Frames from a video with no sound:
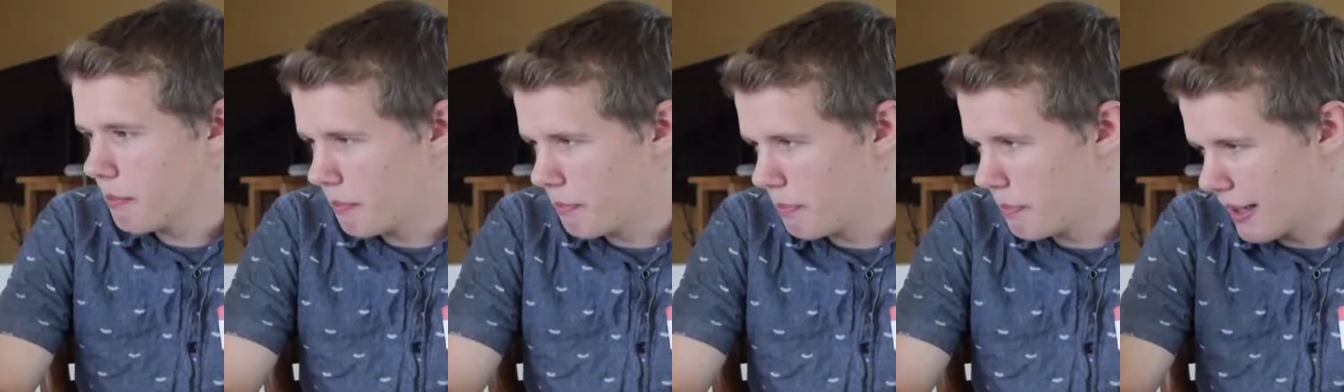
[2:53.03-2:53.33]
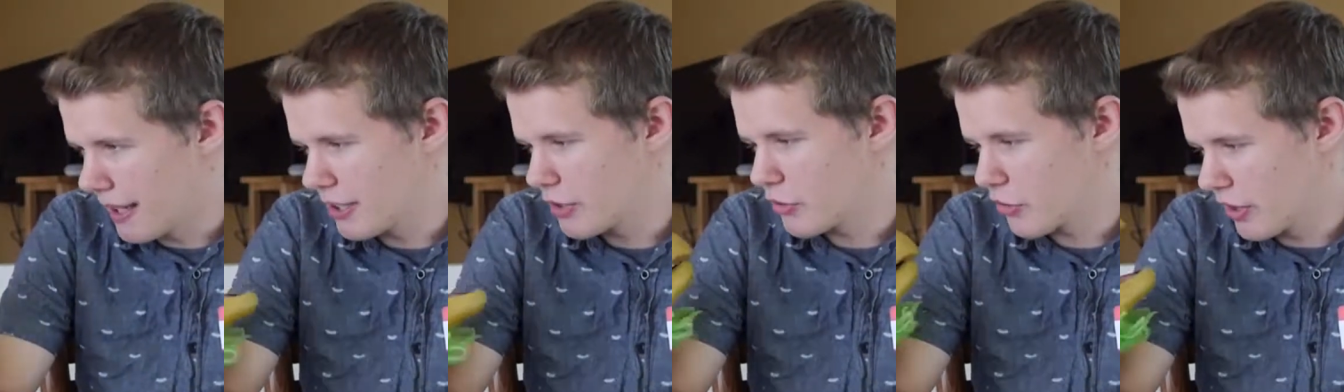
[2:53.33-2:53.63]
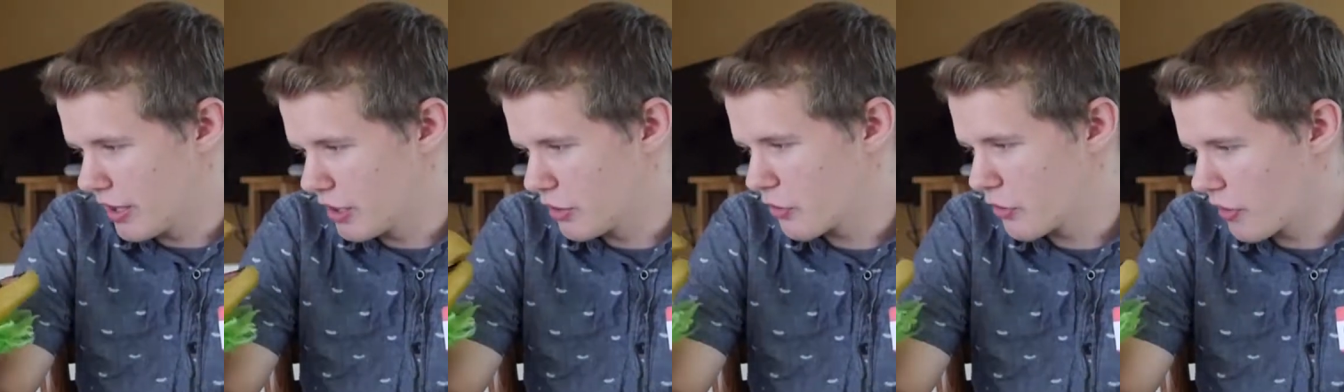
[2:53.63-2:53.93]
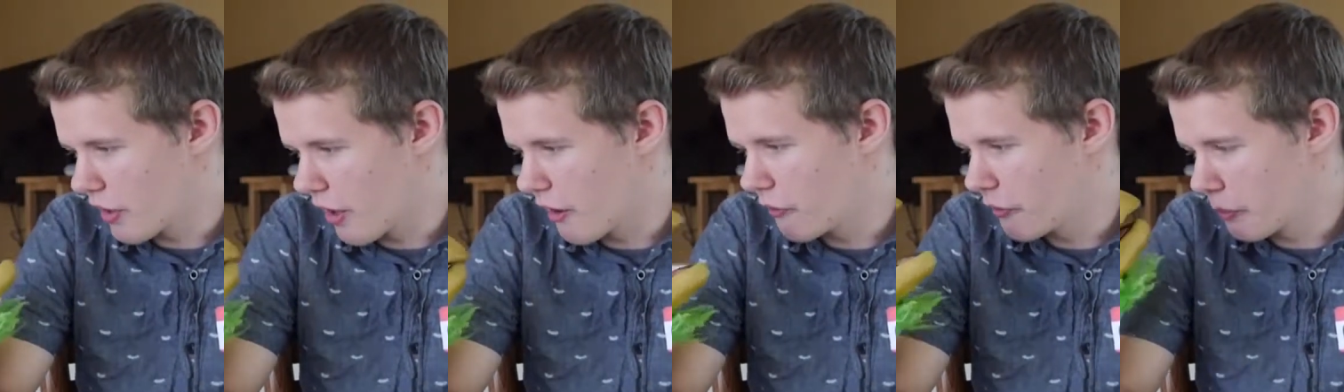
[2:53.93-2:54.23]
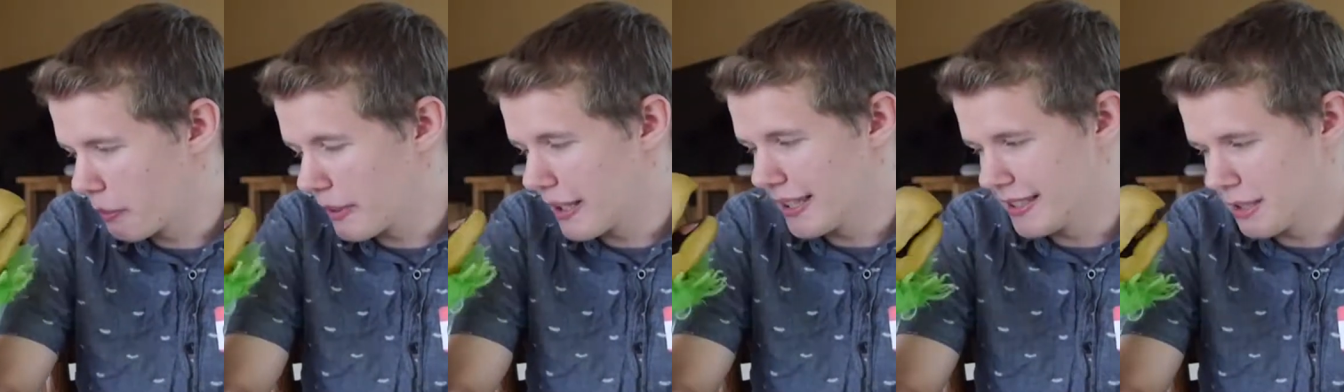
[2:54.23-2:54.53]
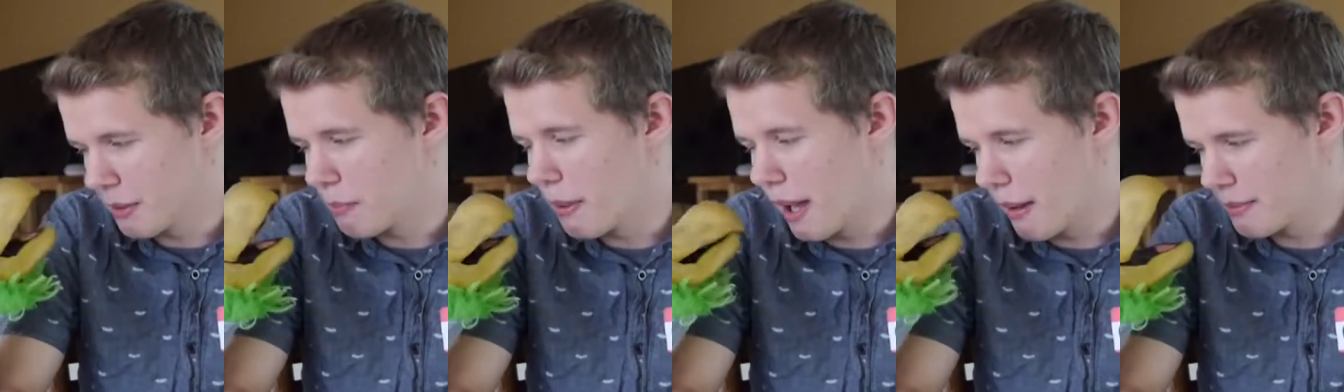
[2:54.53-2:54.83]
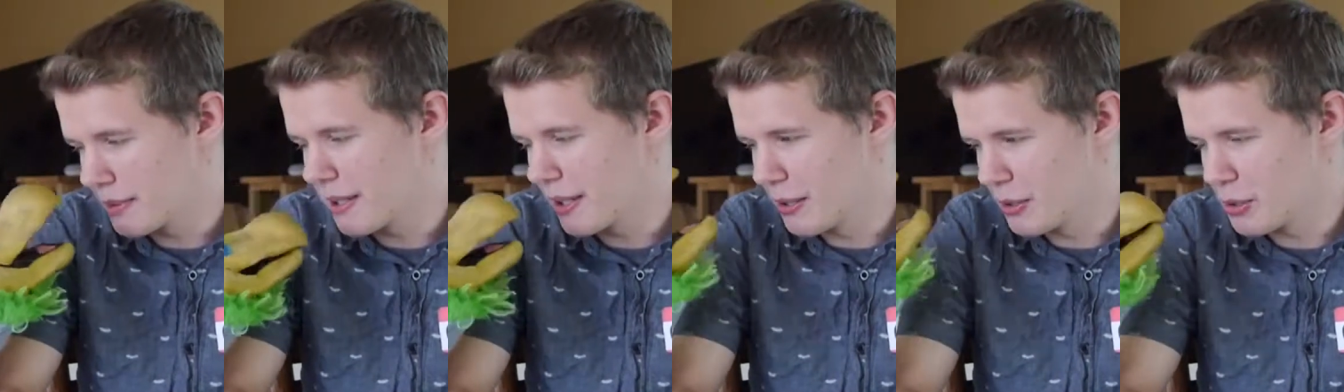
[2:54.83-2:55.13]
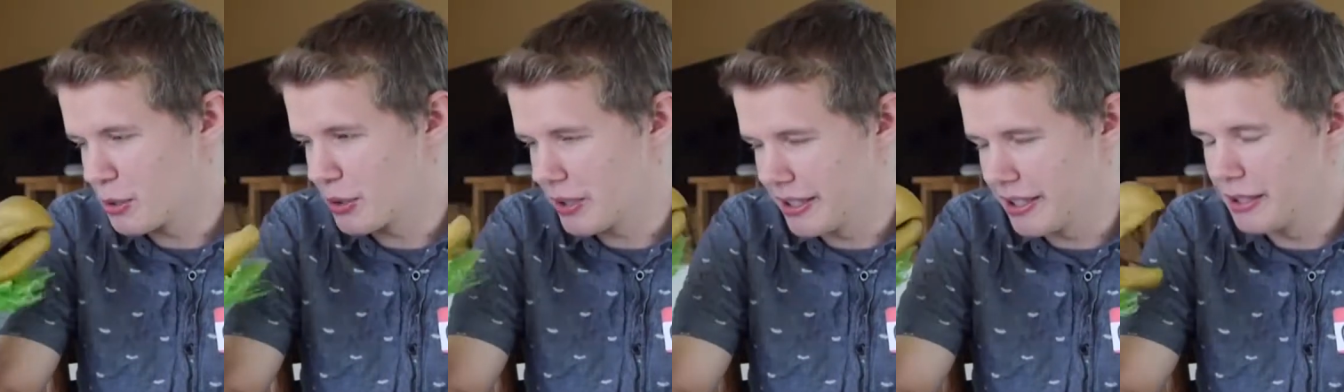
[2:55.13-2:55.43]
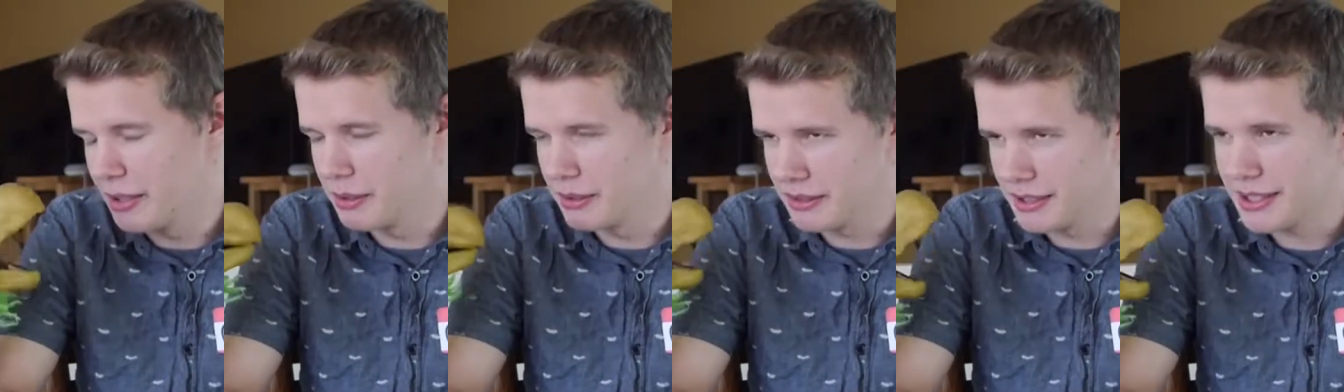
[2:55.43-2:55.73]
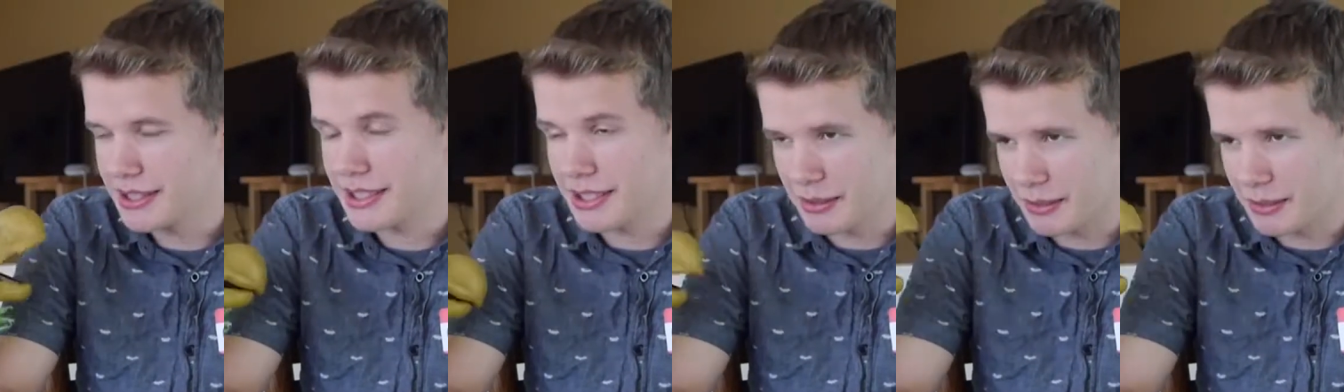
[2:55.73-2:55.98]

Best friends forever because of Pop-Tart Doritos.